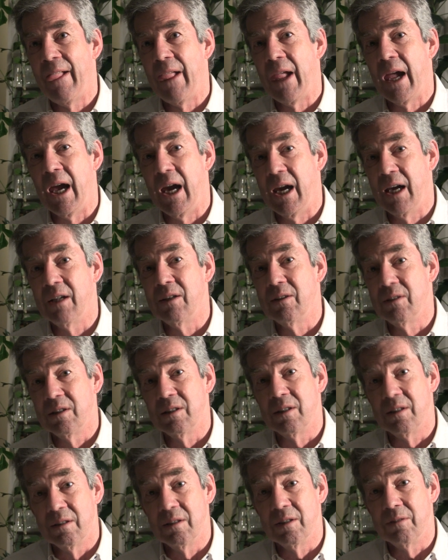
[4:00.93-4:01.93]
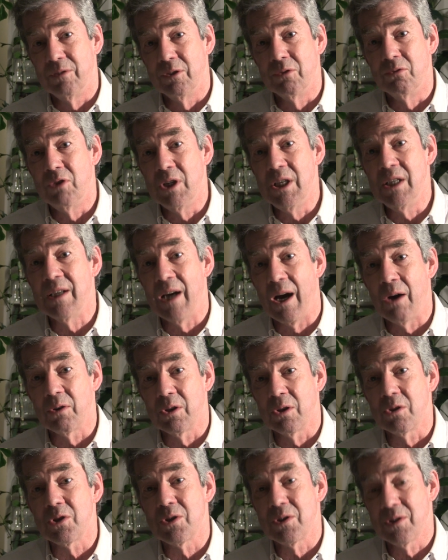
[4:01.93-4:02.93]
And if you read how
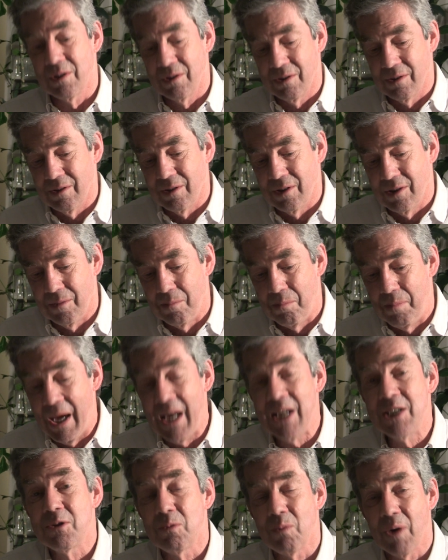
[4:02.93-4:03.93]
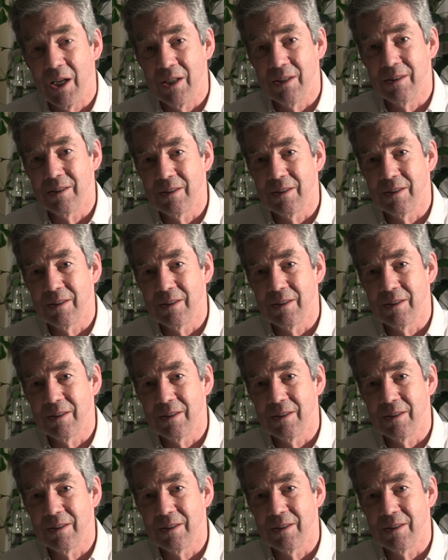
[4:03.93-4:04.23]
those debates went,